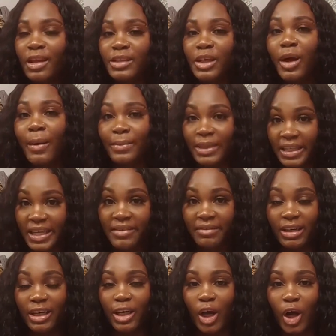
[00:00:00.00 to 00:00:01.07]
So I'm gonna leave
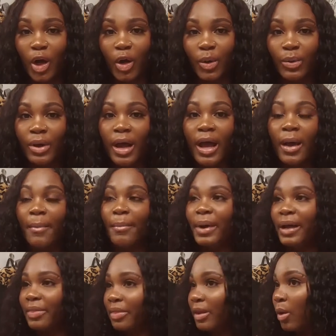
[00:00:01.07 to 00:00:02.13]
it alone.
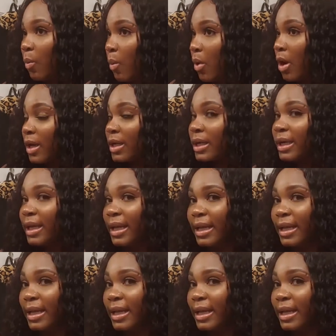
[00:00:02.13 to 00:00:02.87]
But the water